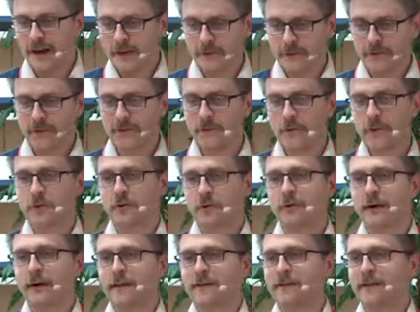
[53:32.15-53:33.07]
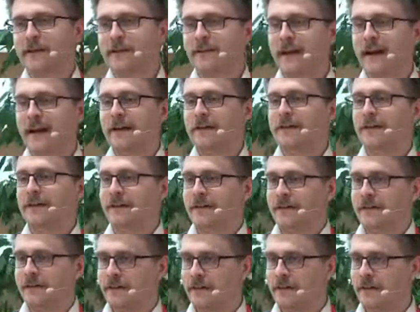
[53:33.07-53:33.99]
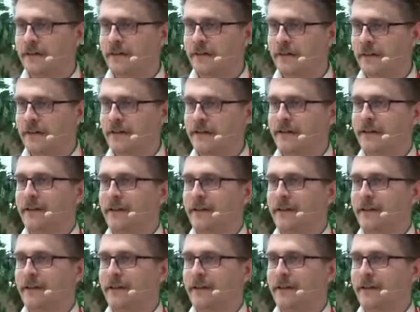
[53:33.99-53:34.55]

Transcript: visualizing data is